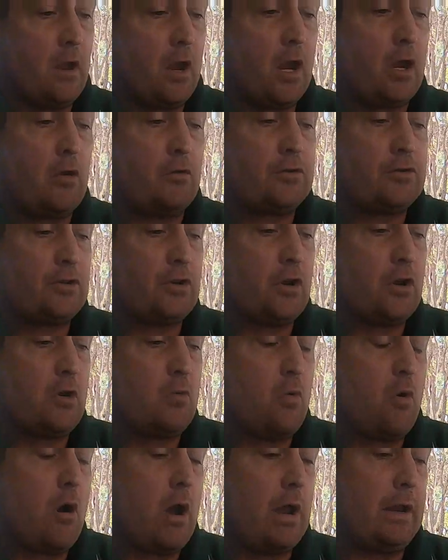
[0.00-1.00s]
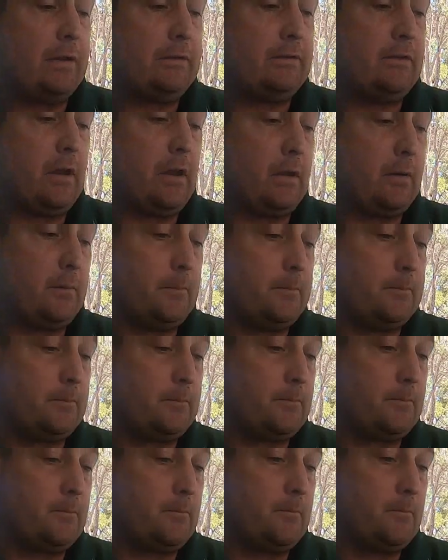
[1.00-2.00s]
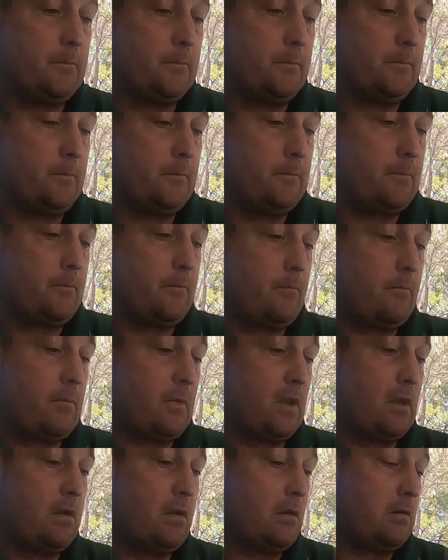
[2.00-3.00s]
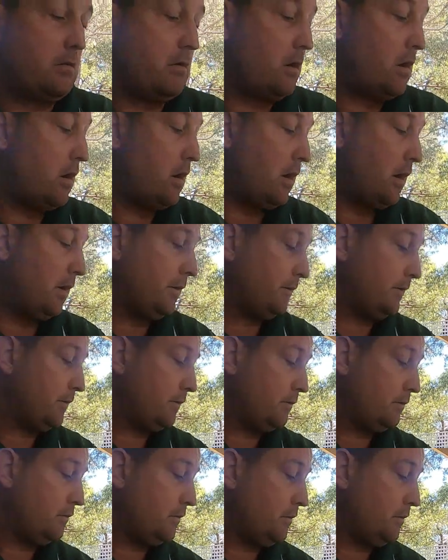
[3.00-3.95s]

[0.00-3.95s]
And I'll show you why in a second. Alright.